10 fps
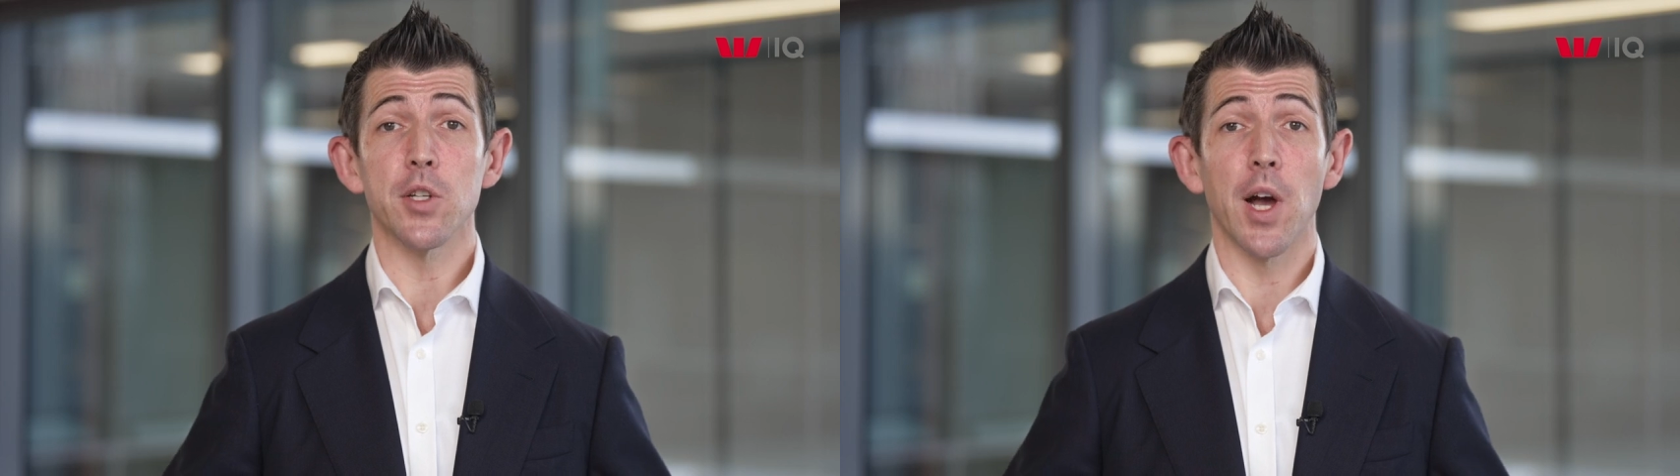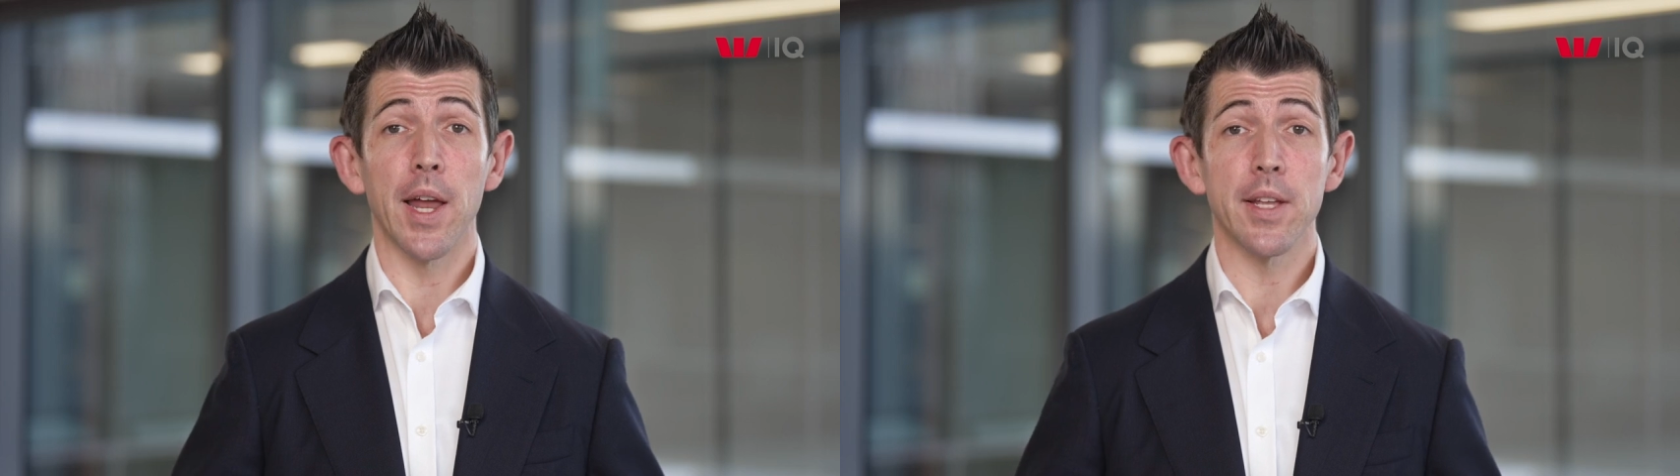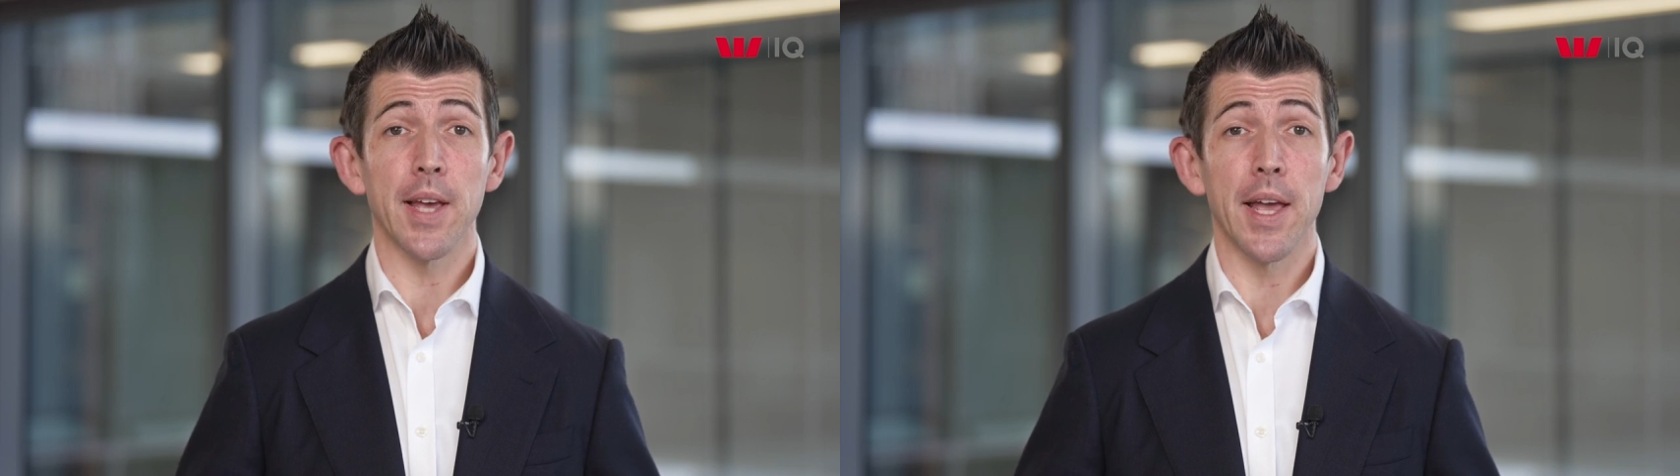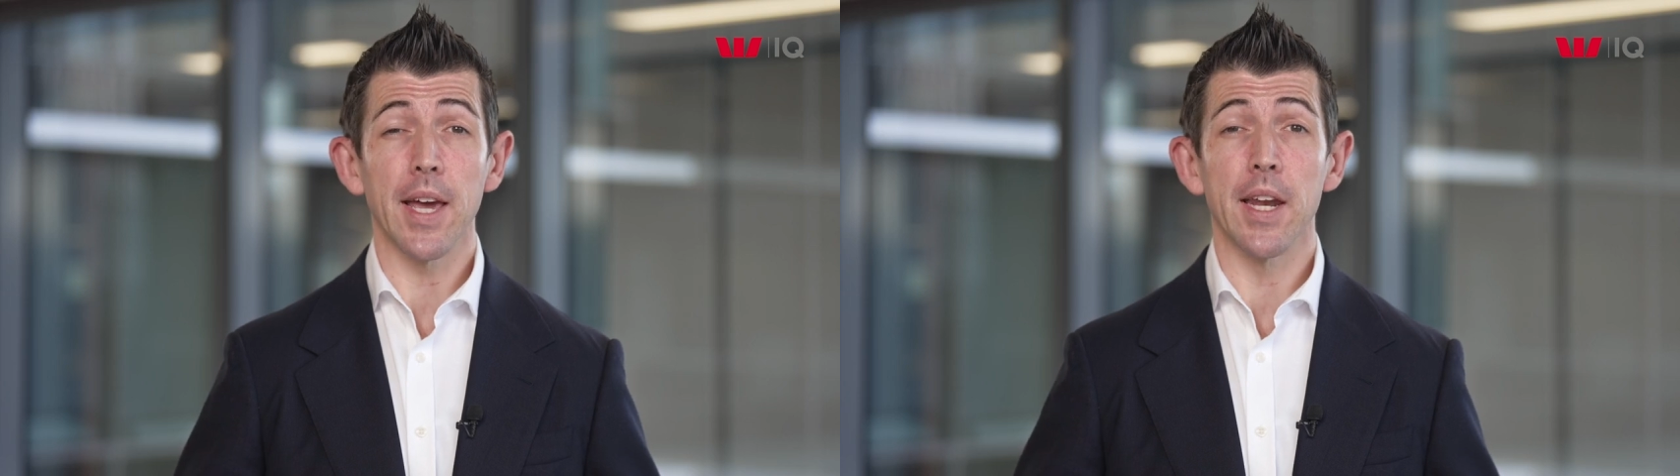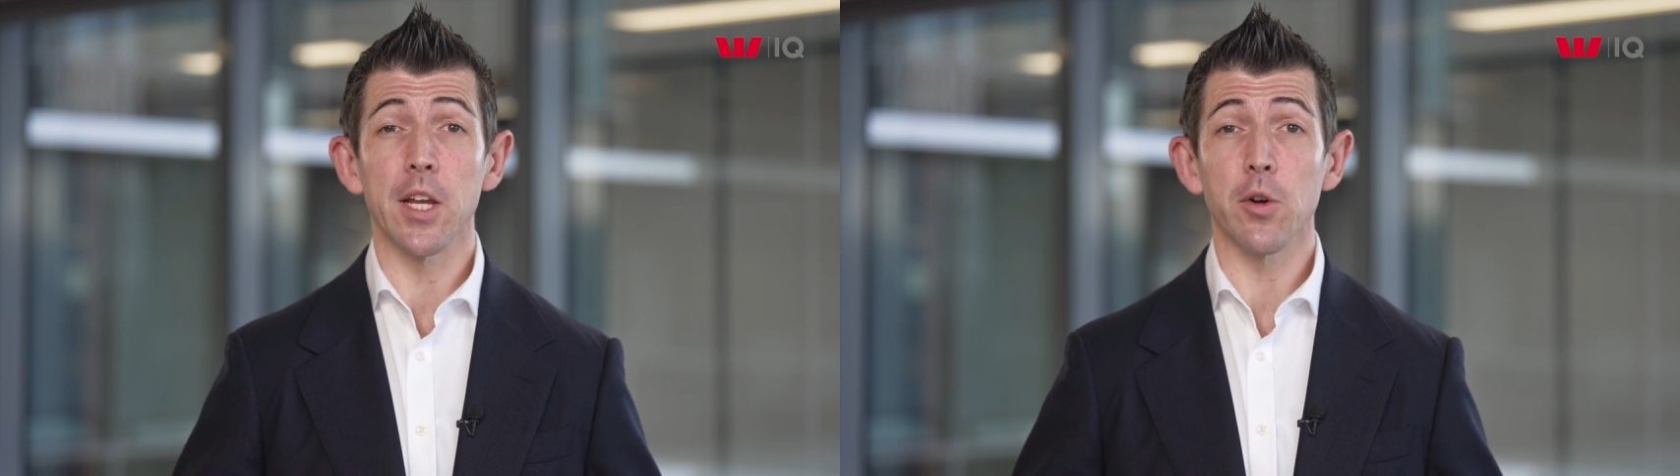China
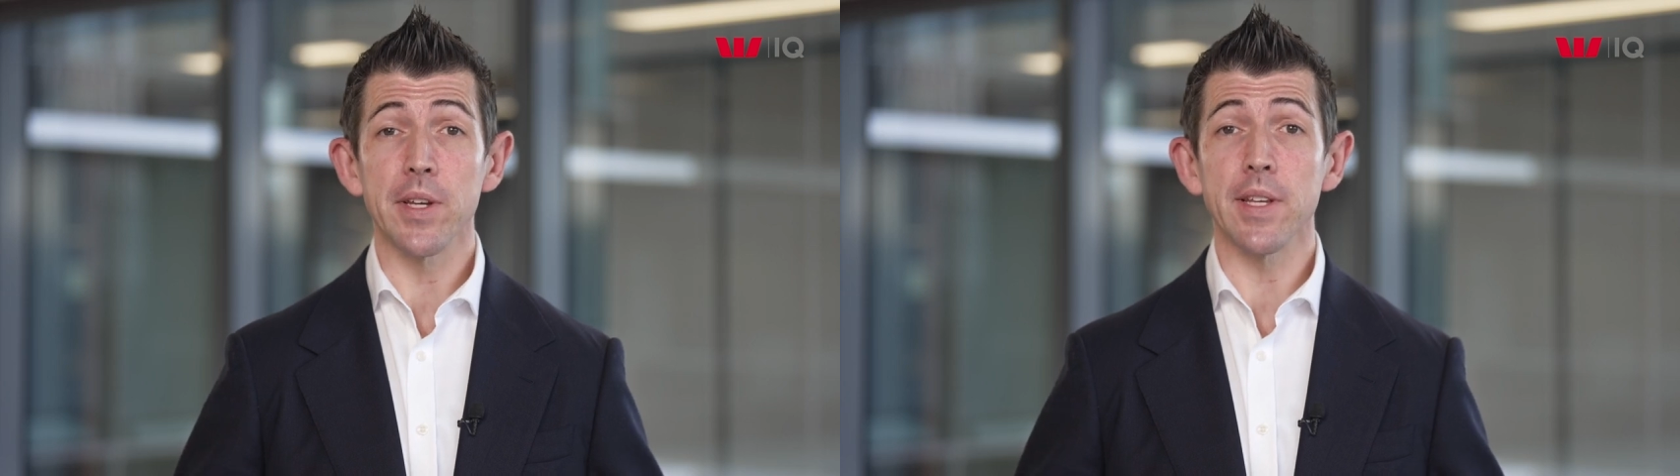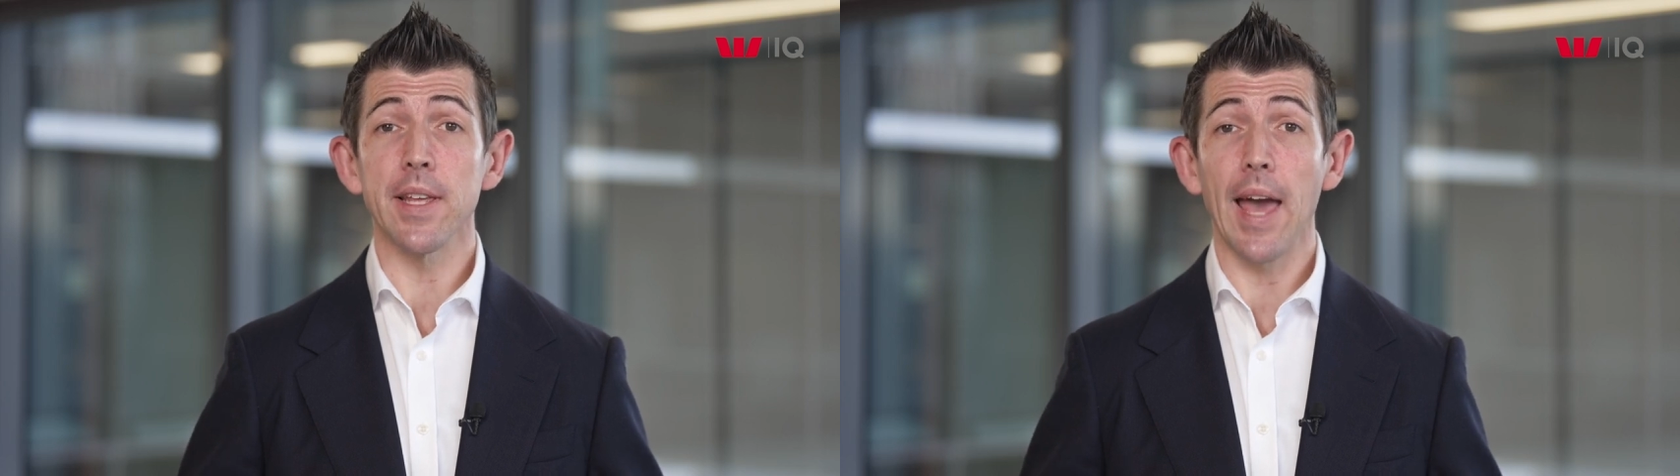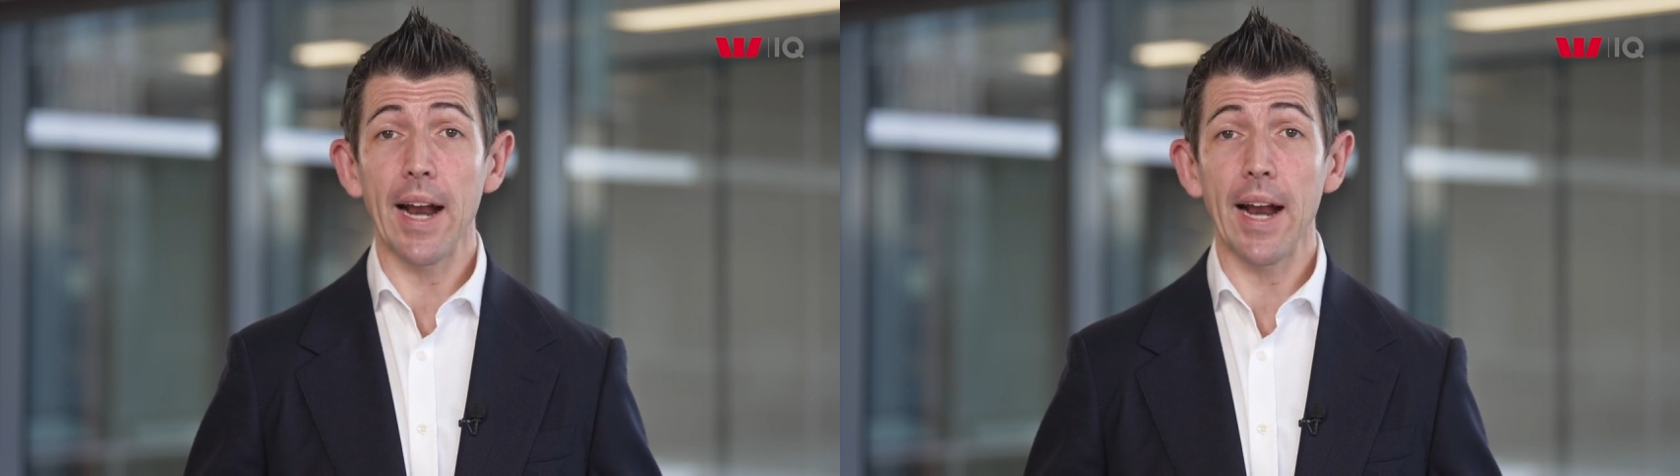take an increasingly